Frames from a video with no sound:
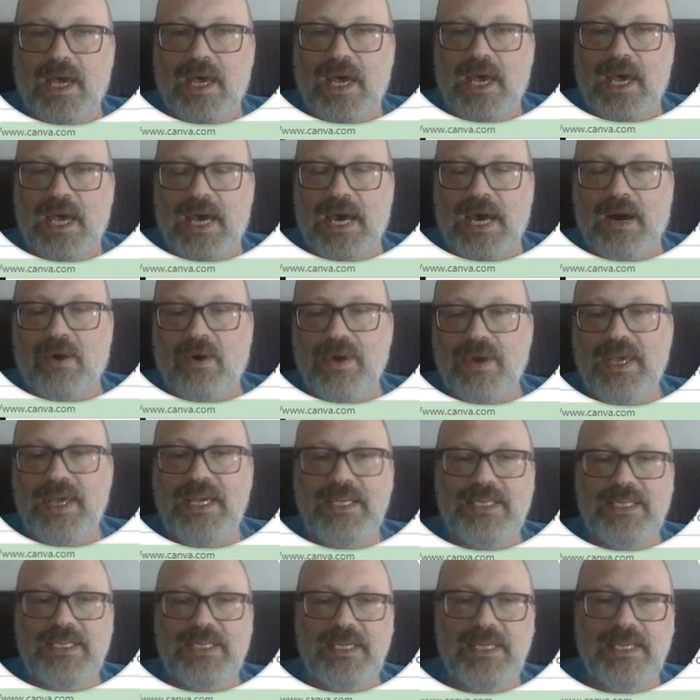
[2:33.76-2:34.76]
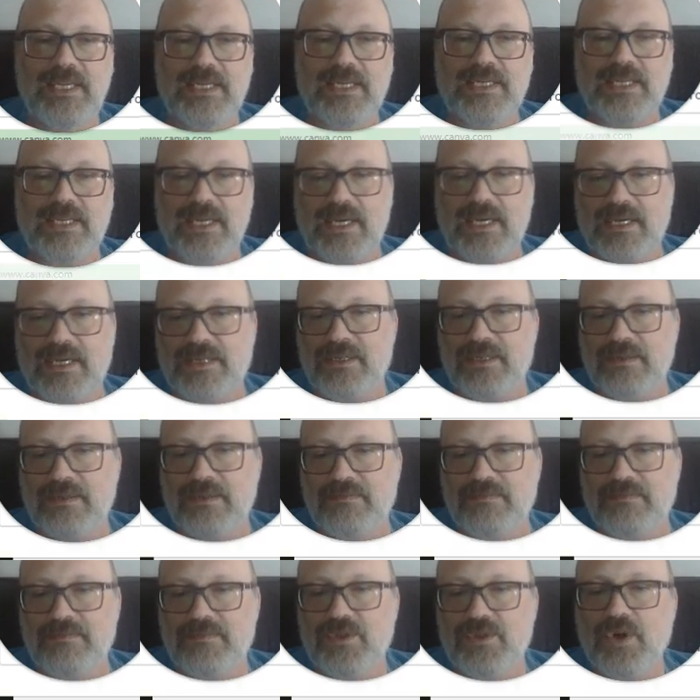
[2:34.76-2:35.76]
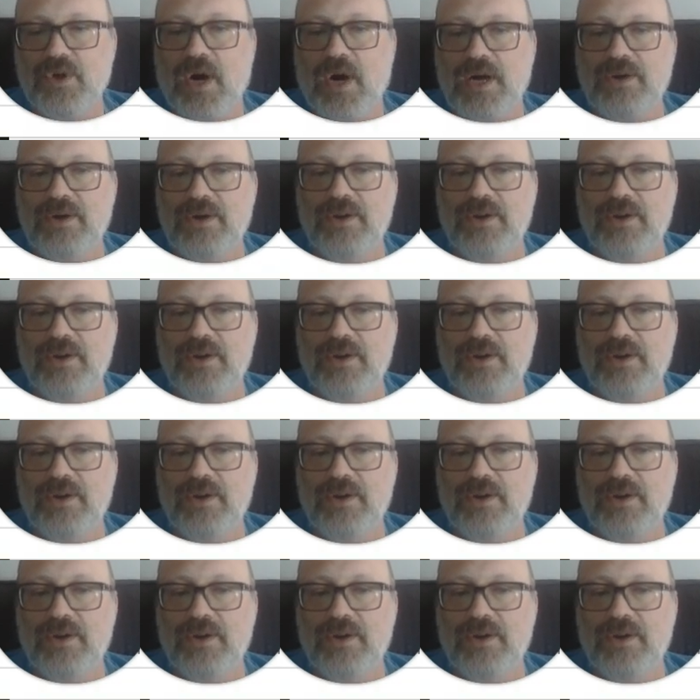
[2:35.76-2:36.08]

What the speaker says: how easy this is. So I'm